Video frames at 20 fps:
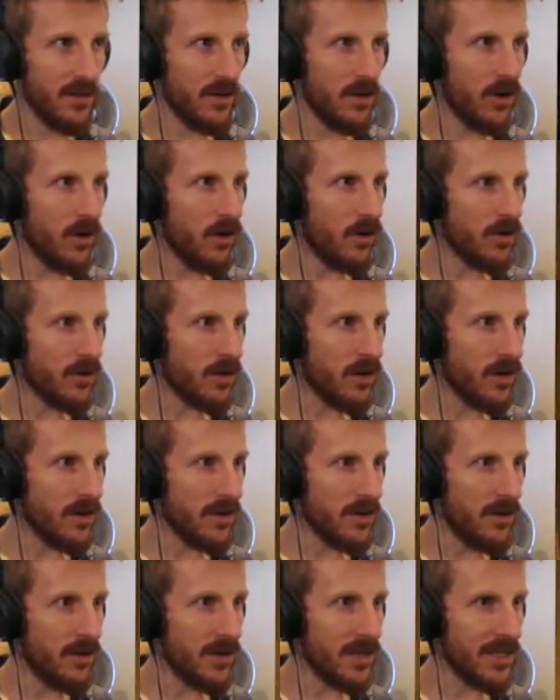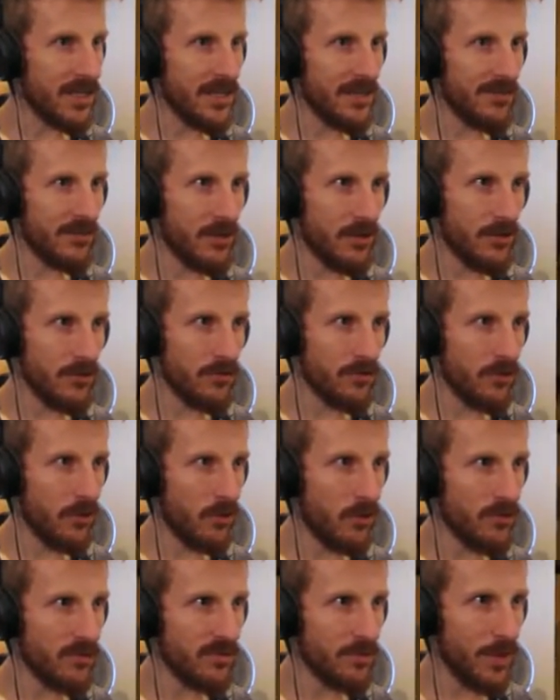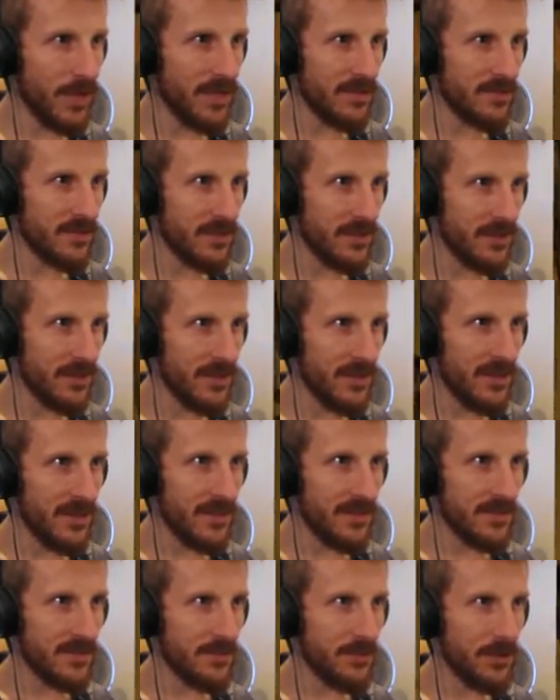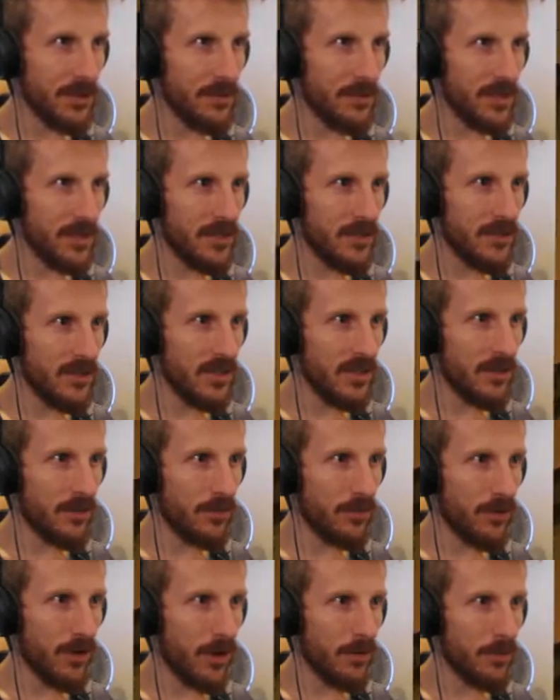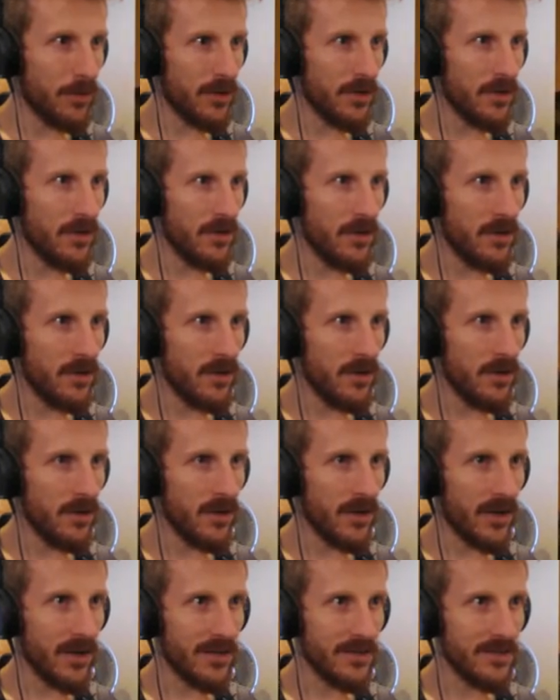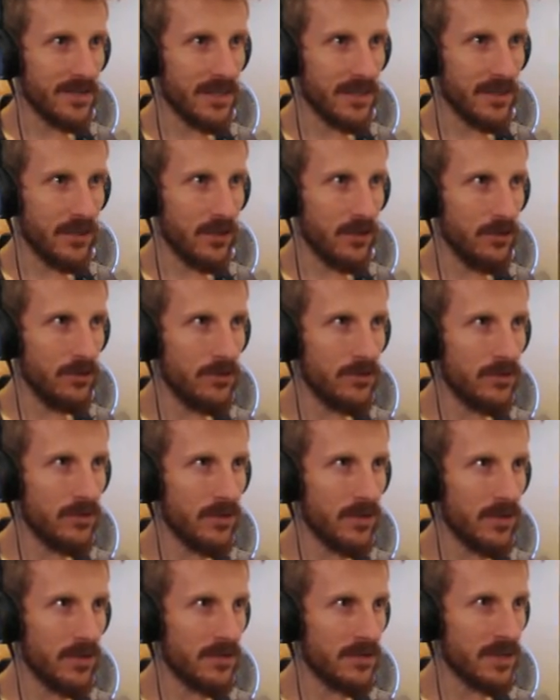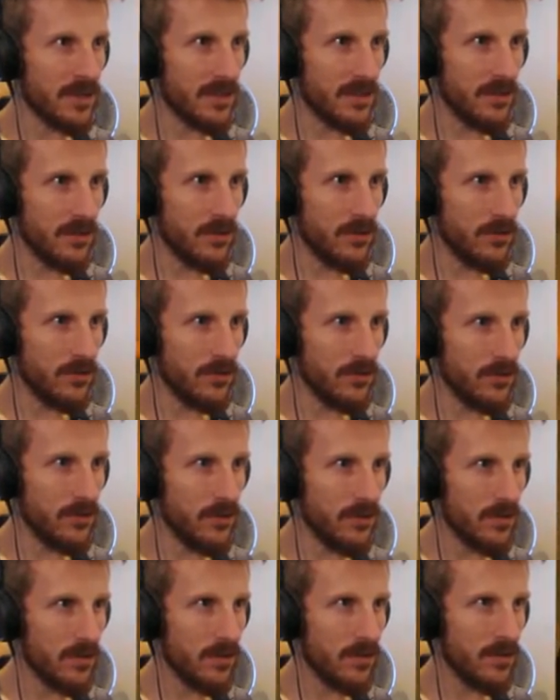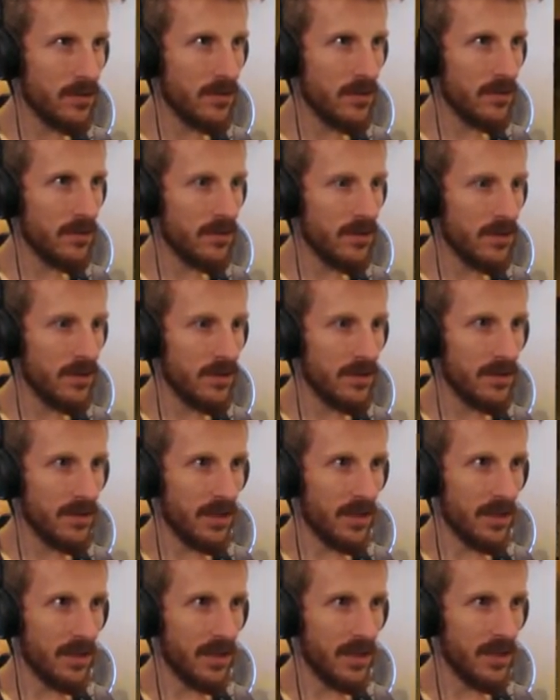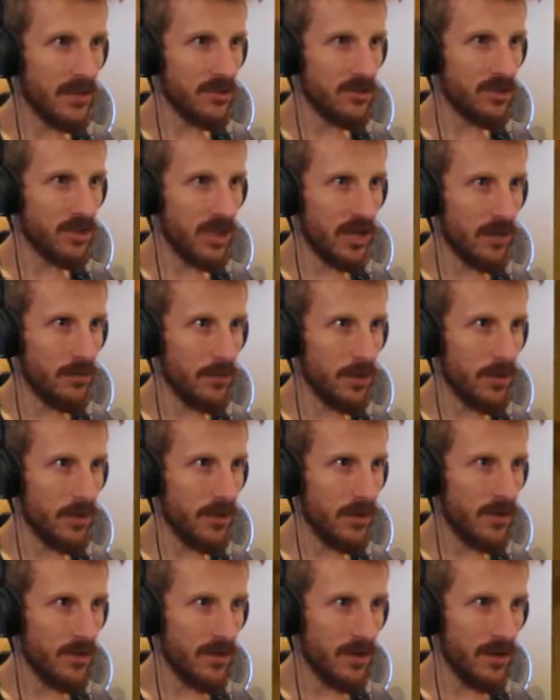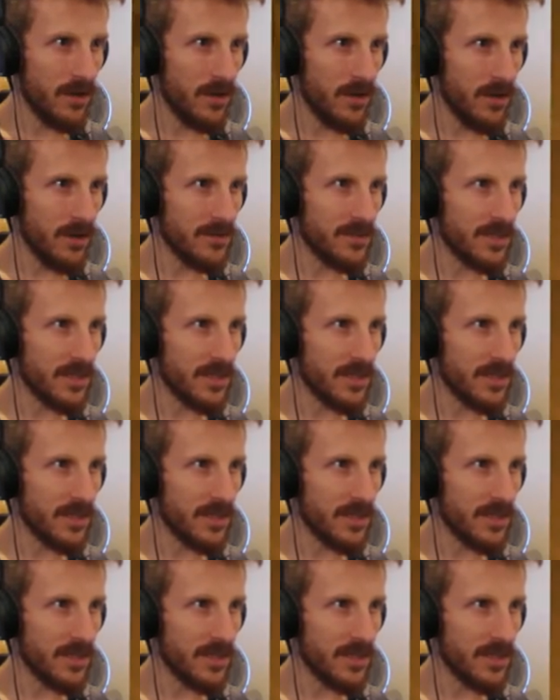Oh, God. Oh, I didn't even know there was a whole space here. See what I mean? You need a proper Okay, I'll take those. I'll take those. Yeah, can't jump. I'll